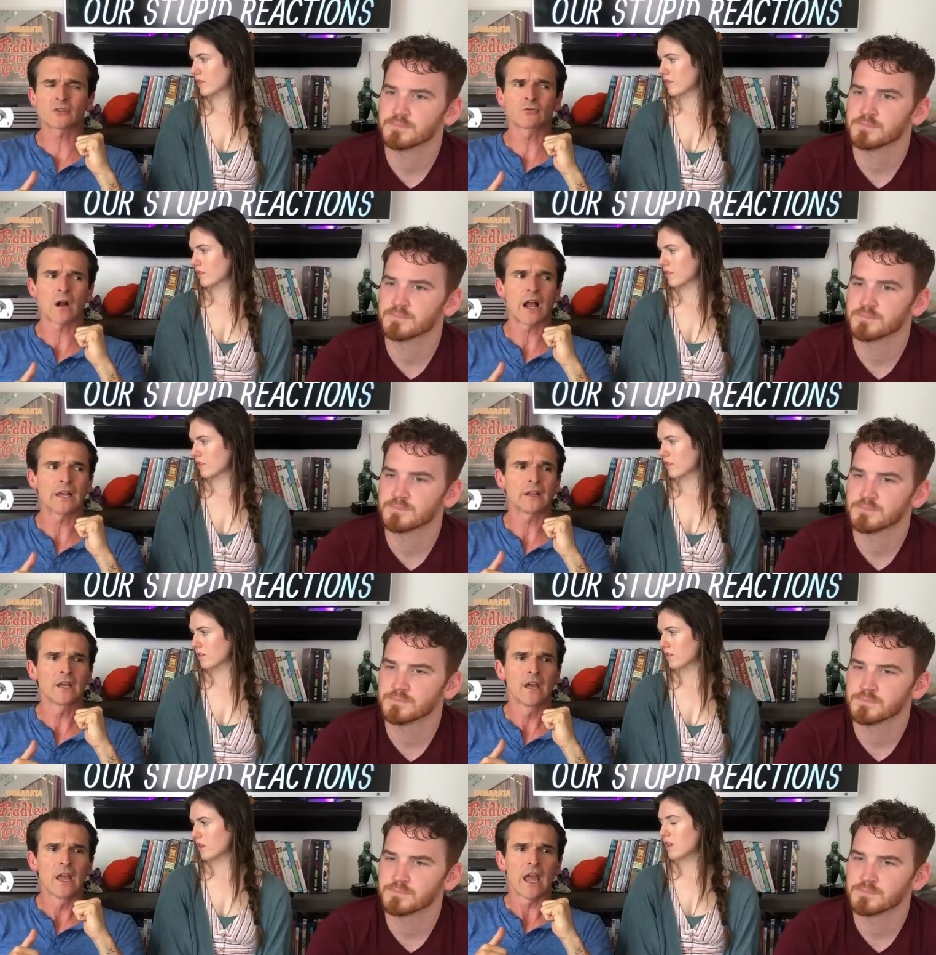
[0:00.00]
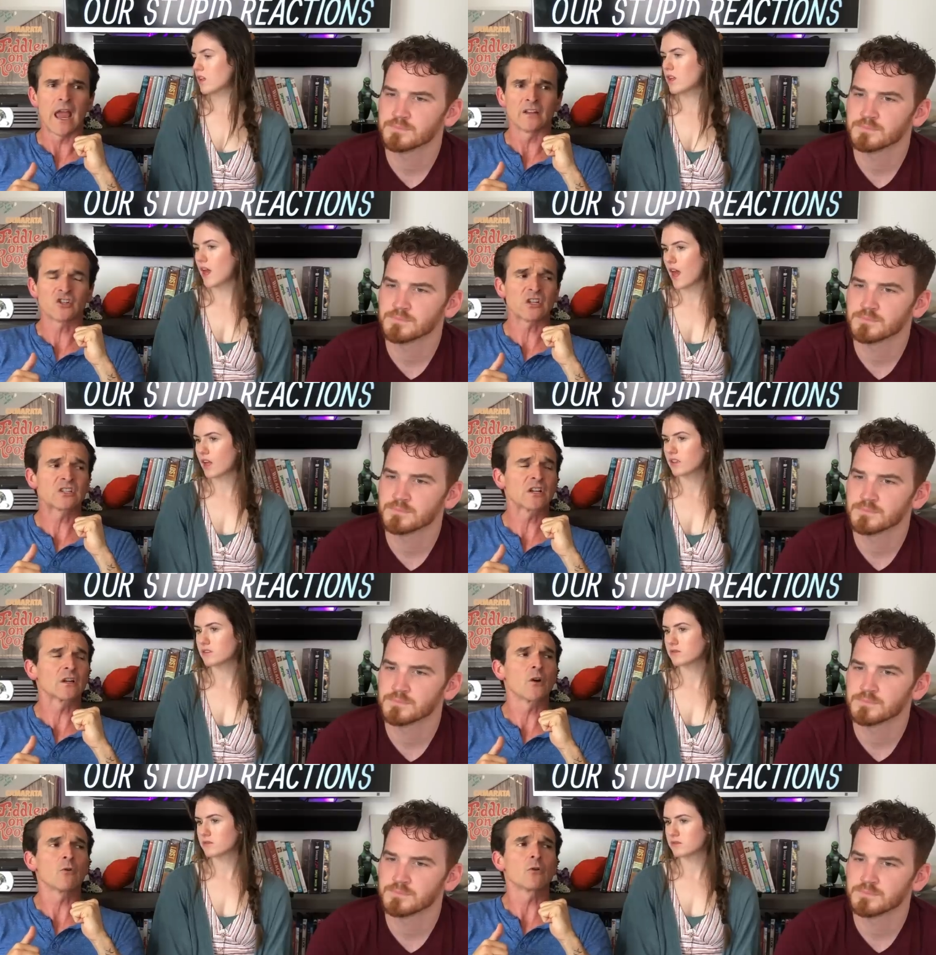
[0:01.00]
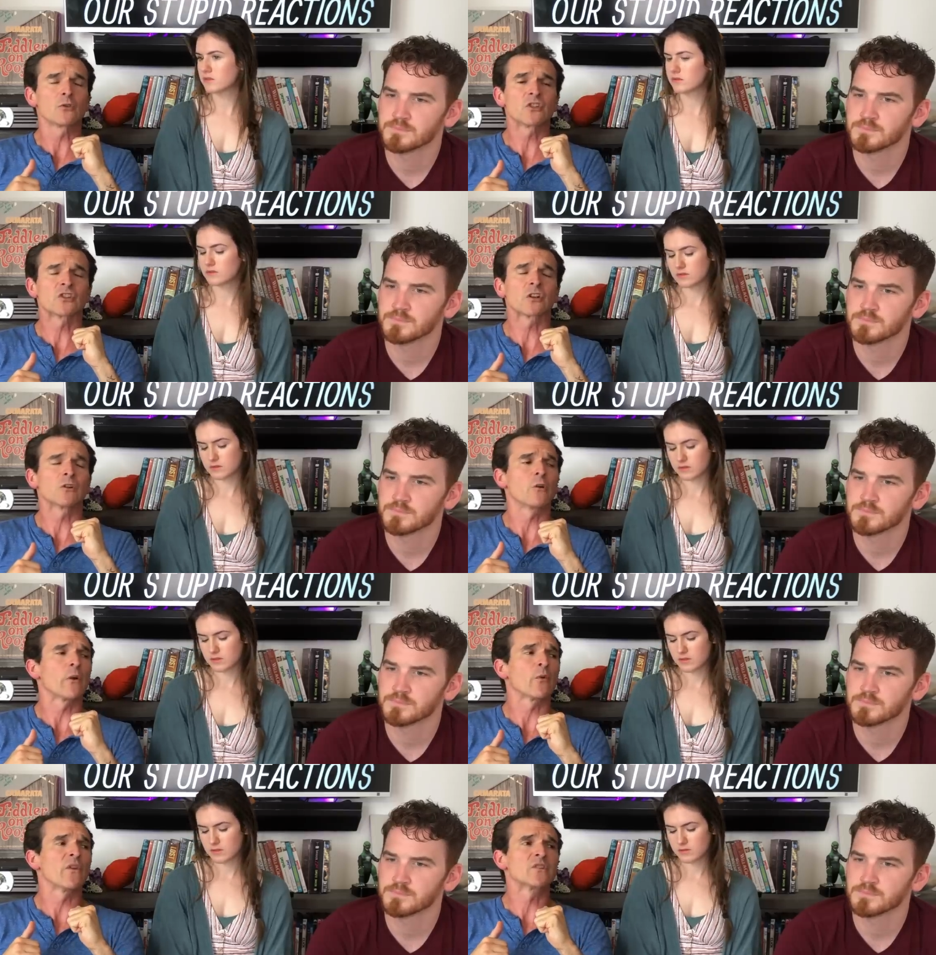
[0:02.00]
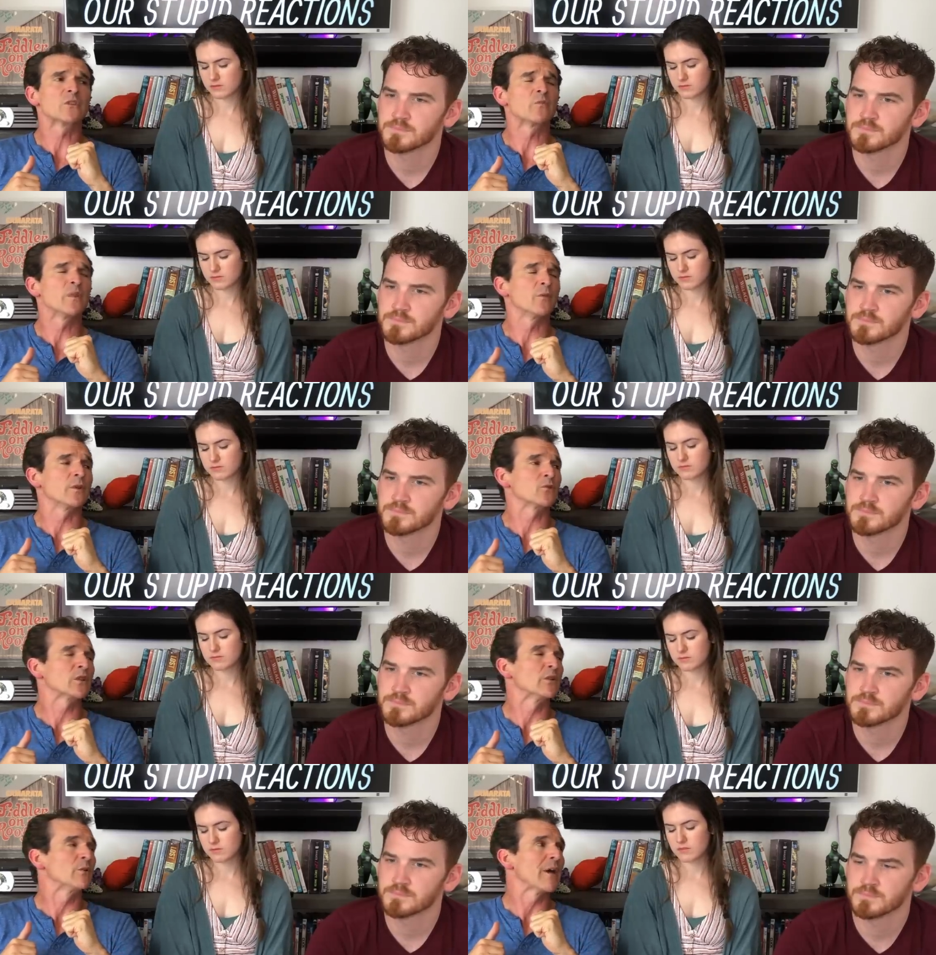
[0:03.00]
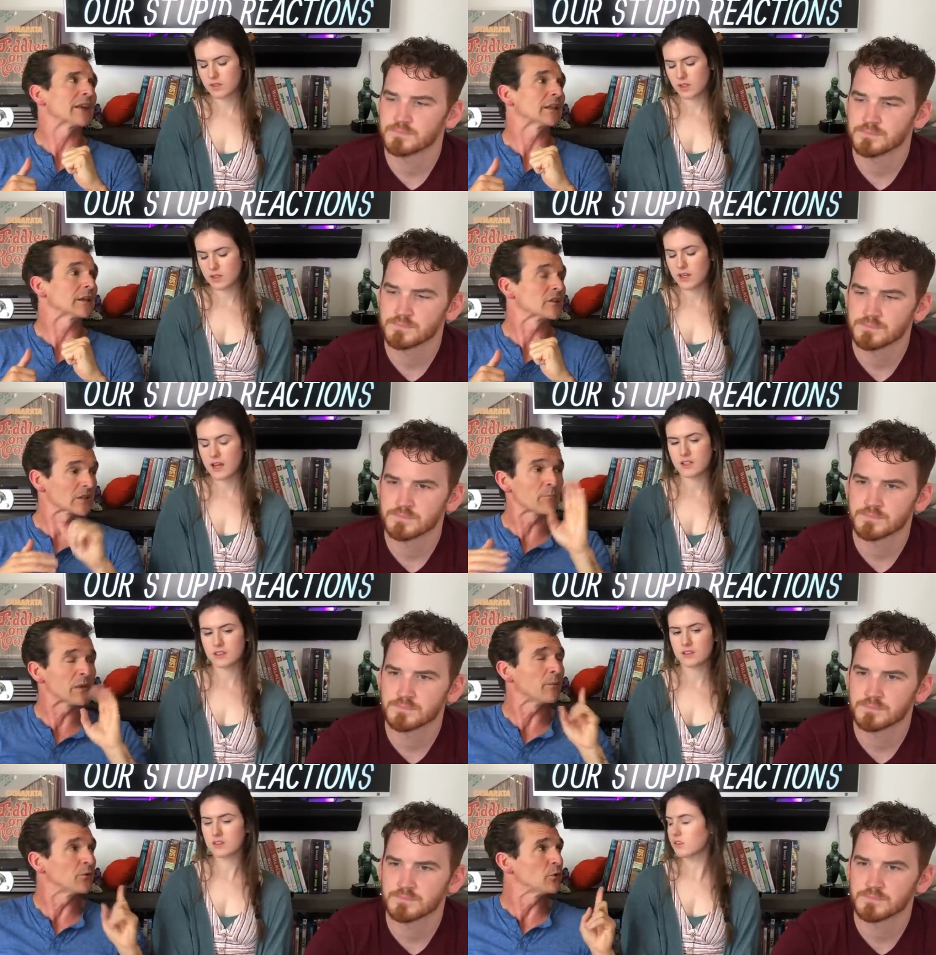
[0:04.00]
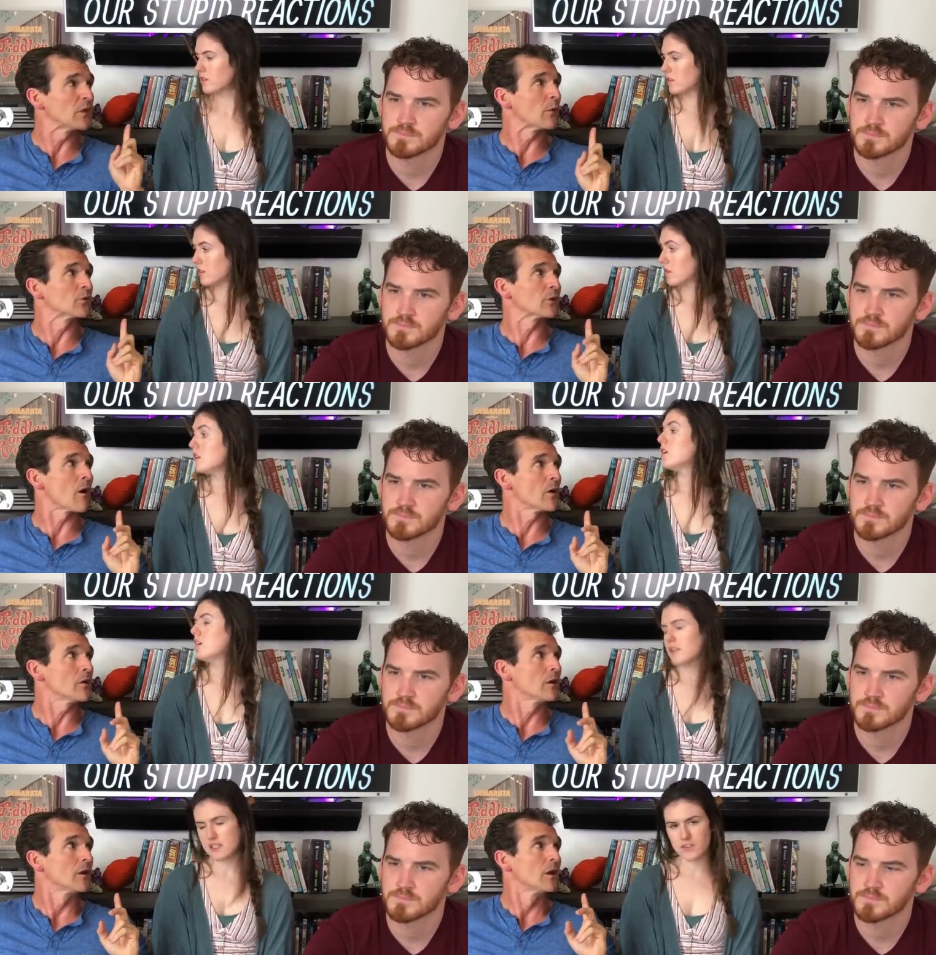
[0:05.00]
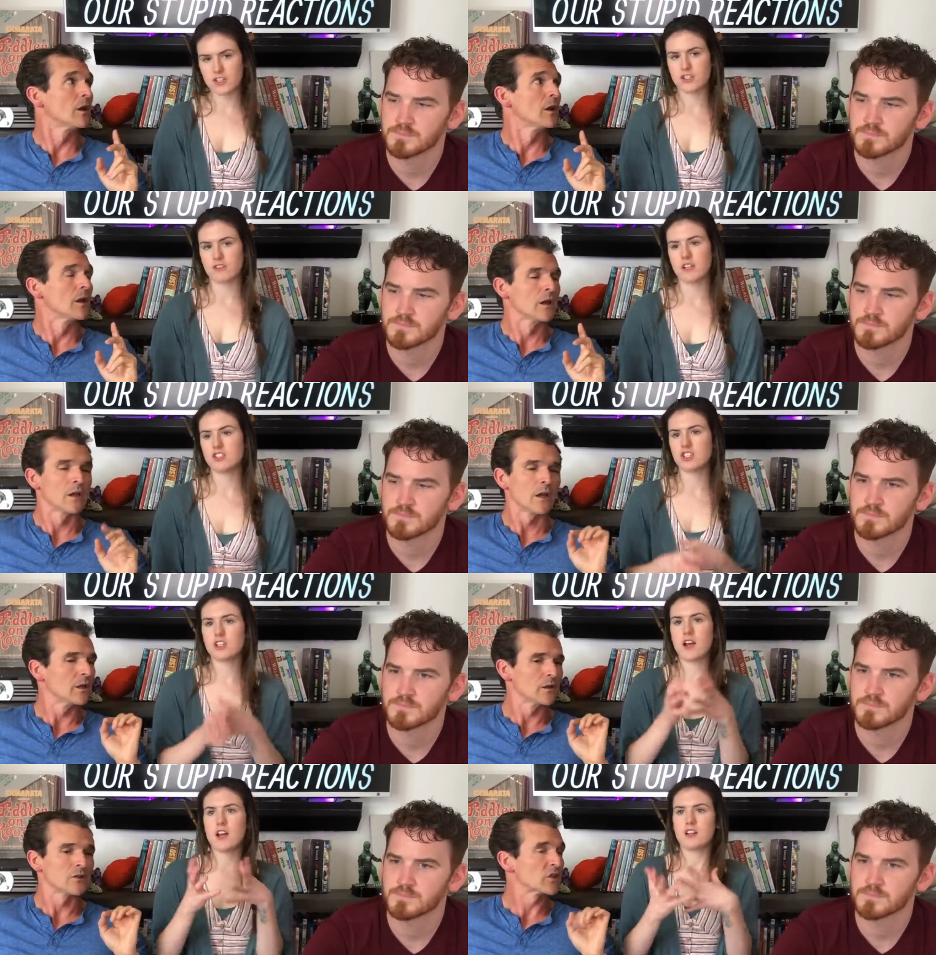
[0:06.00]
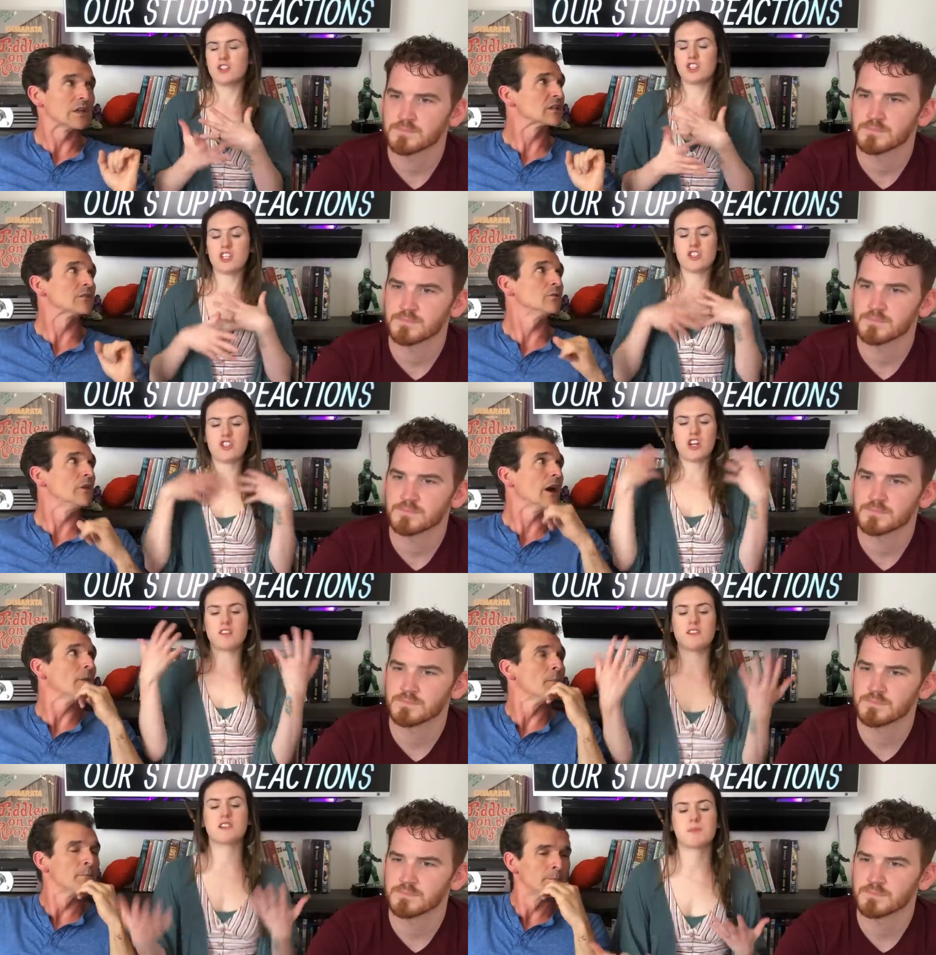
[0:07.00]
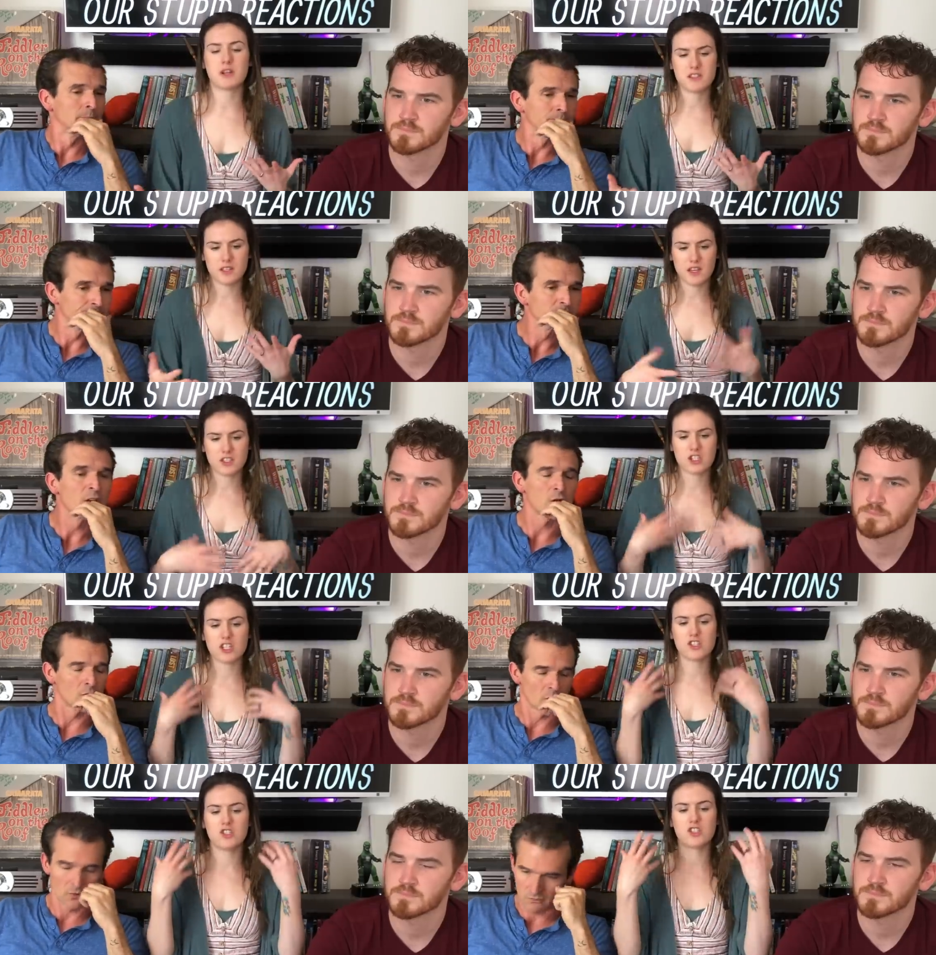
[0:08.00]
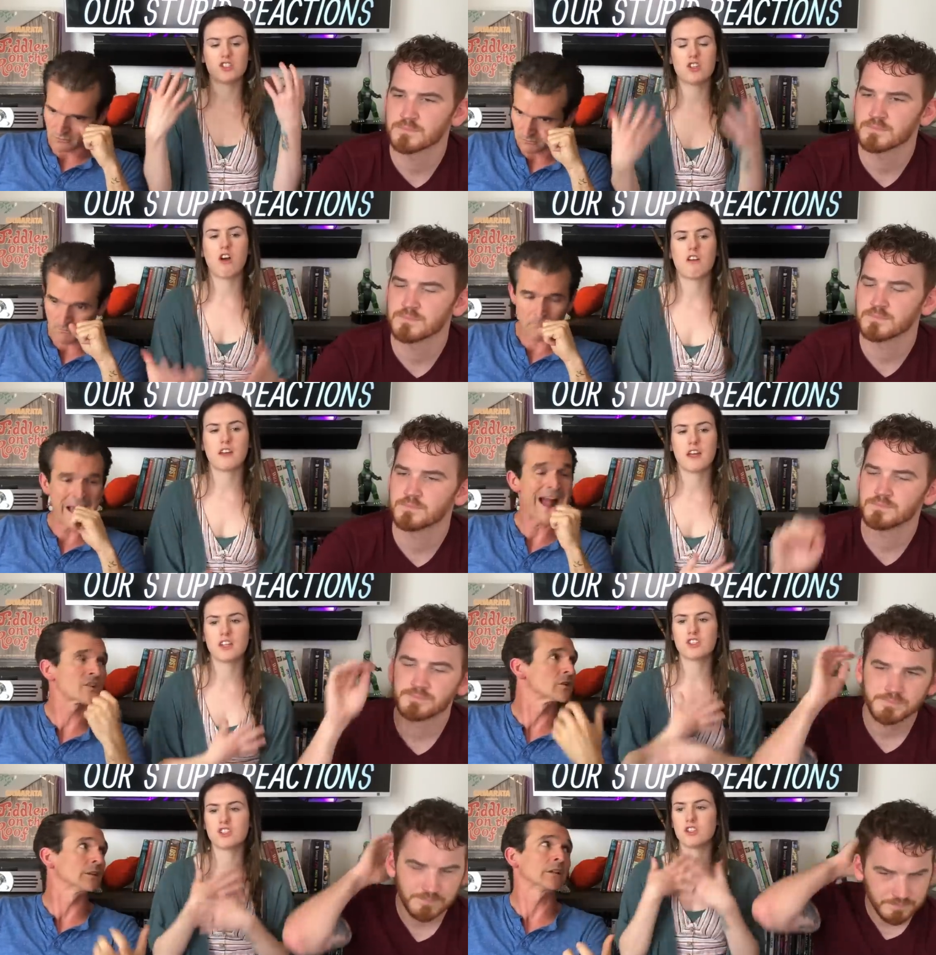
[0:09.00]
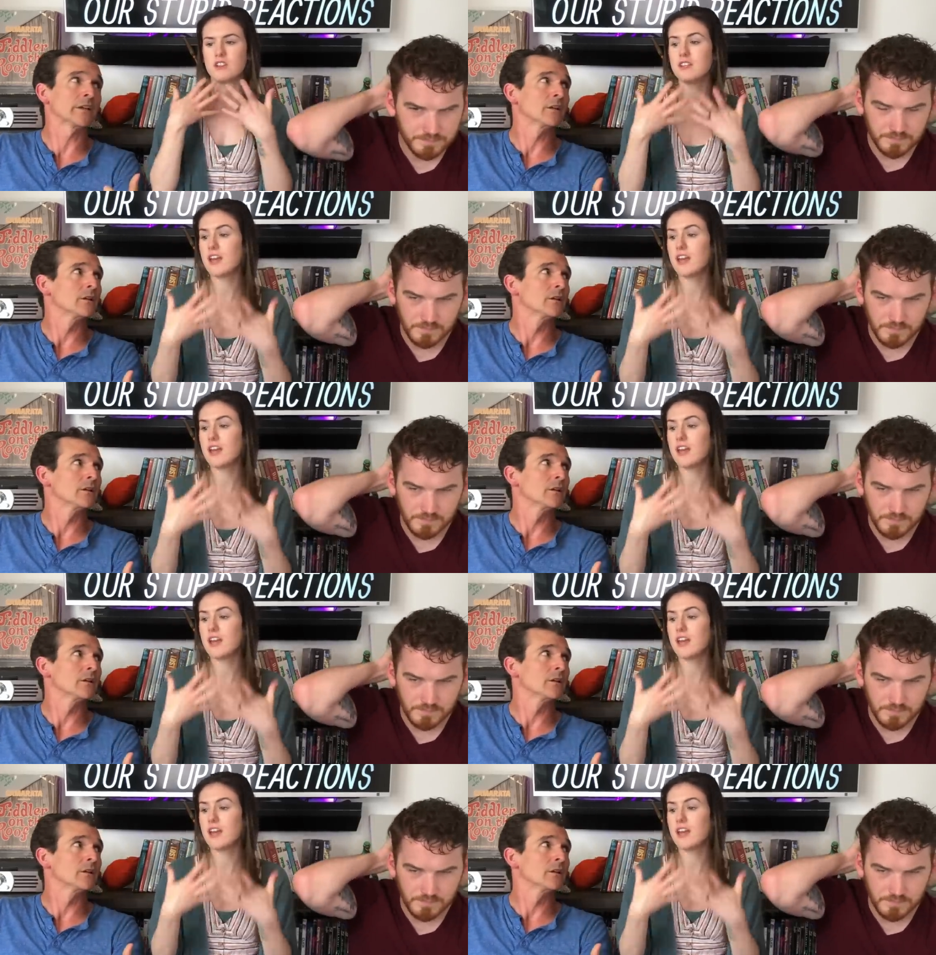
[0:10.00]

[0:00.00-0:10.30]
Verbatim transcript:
Speaker 1: to grind and yeah. she's gonna go she's gonna go get revenge on the people that treated her badly. Yeah. Some people do that with their art.
Speaker 2: That's very true. And she, she doesn't she's do that. just expressing it. She is just talking passionately. She,